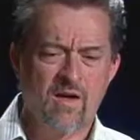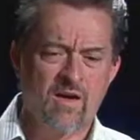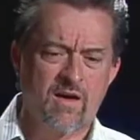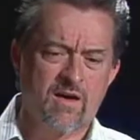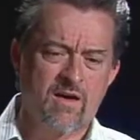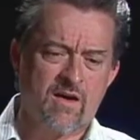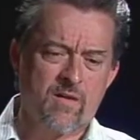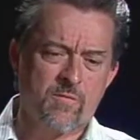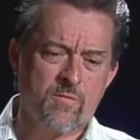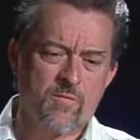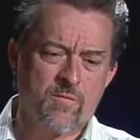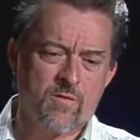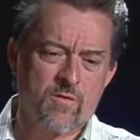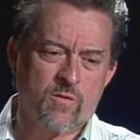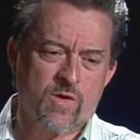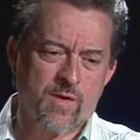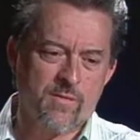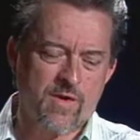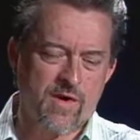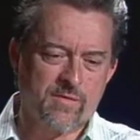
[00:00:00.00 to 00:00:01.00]

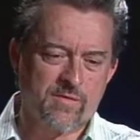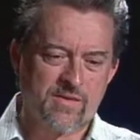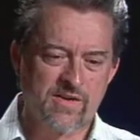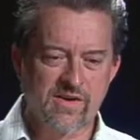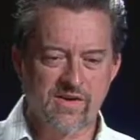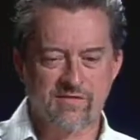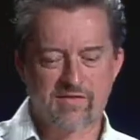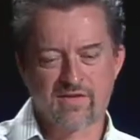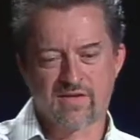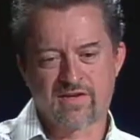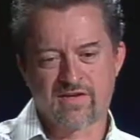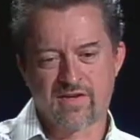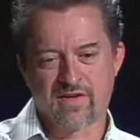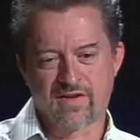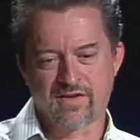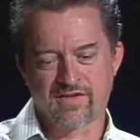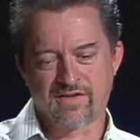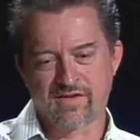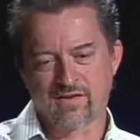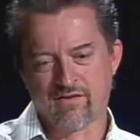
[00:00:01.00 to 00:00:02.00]
Well, I believe in the
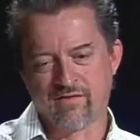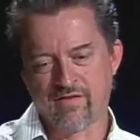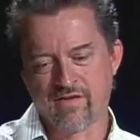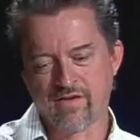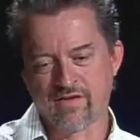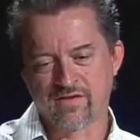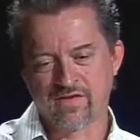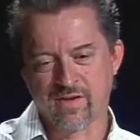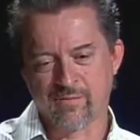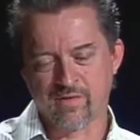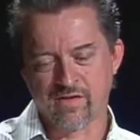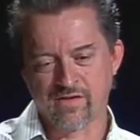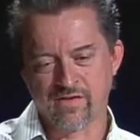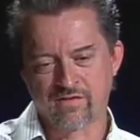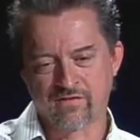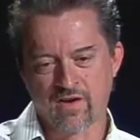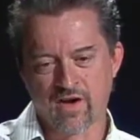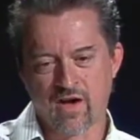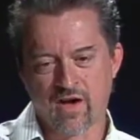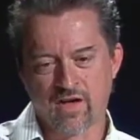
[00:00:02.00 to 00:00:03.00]
tenets of the Assemblies
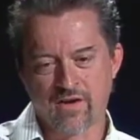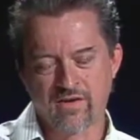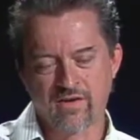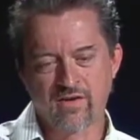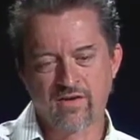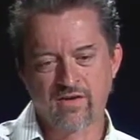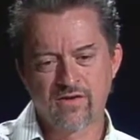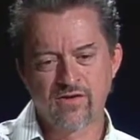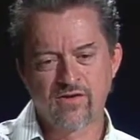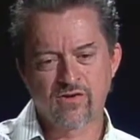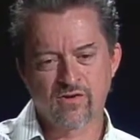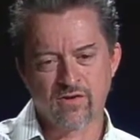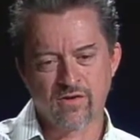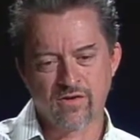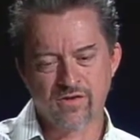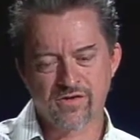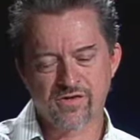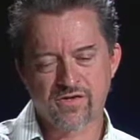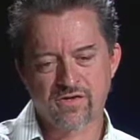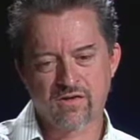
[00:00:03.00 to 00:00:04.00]
of God
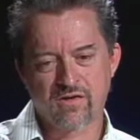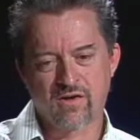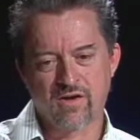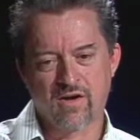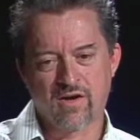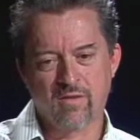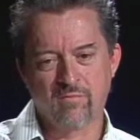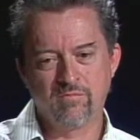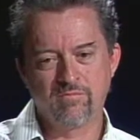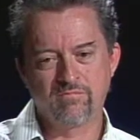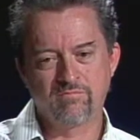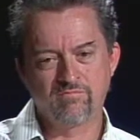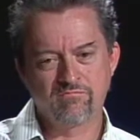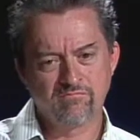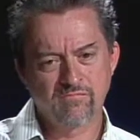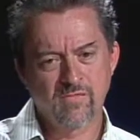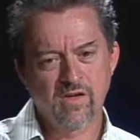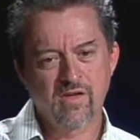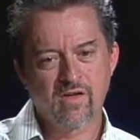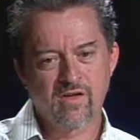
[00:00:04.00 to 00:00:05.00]
Church, and
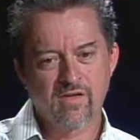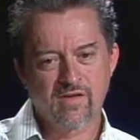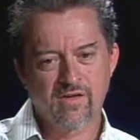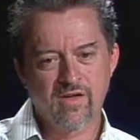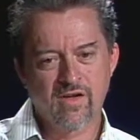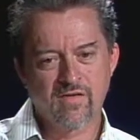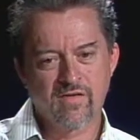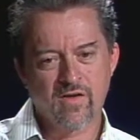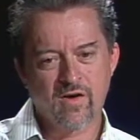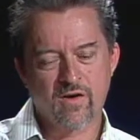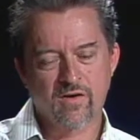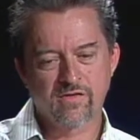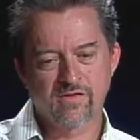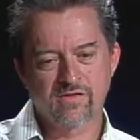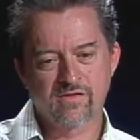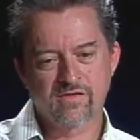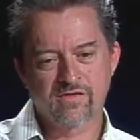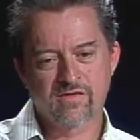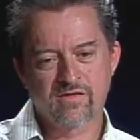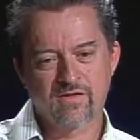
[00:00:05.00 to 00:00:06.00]

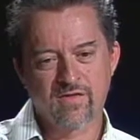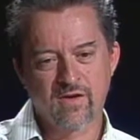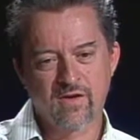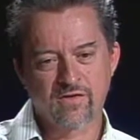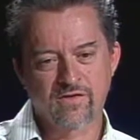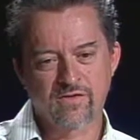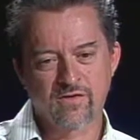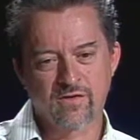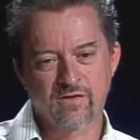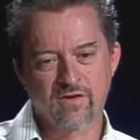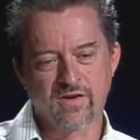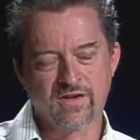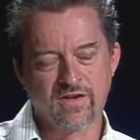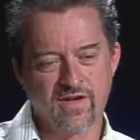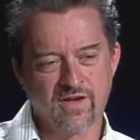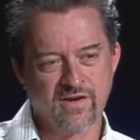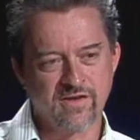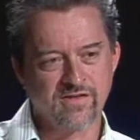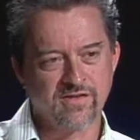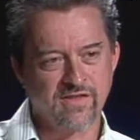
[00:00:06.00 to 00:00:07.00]
there's certain
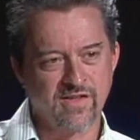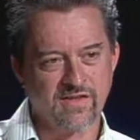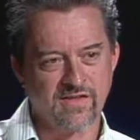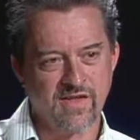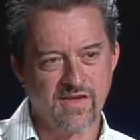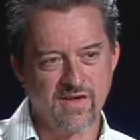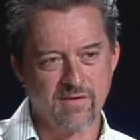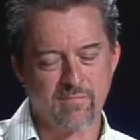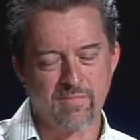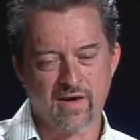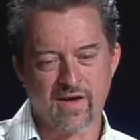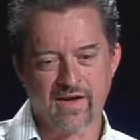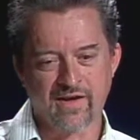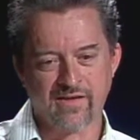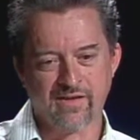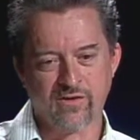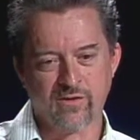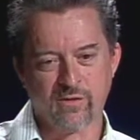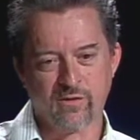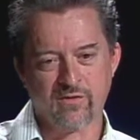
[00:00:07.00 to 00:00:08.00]
tenets that they
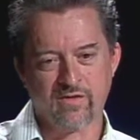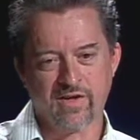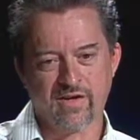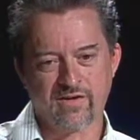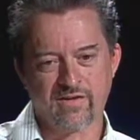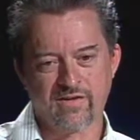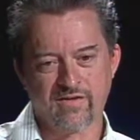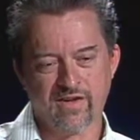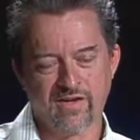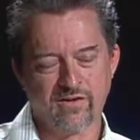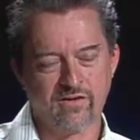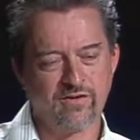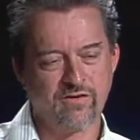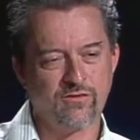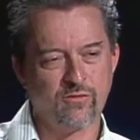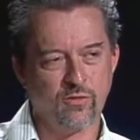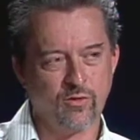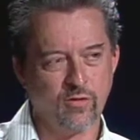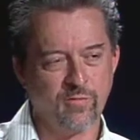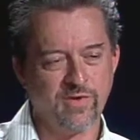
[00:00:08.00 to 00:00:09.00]
abide to that
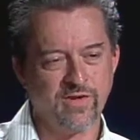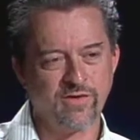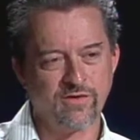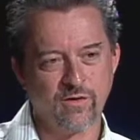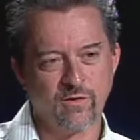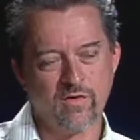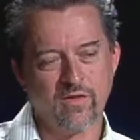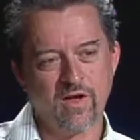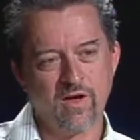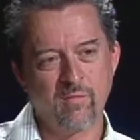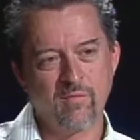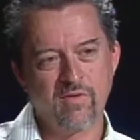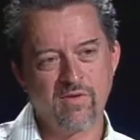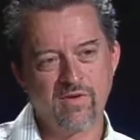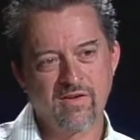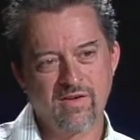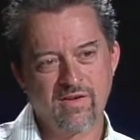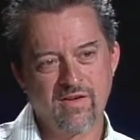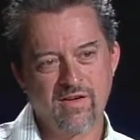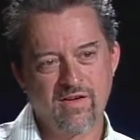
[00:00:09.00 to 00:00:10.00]
drew me to them.
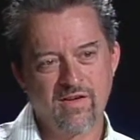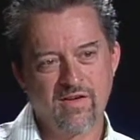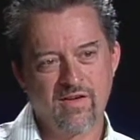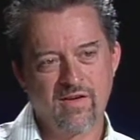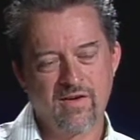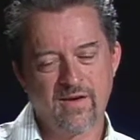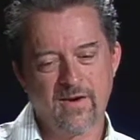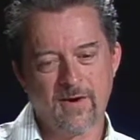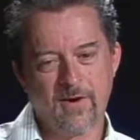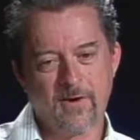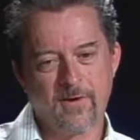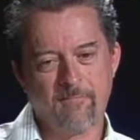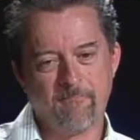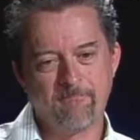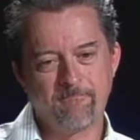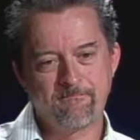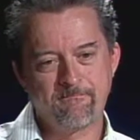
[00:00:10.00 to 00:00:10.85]
A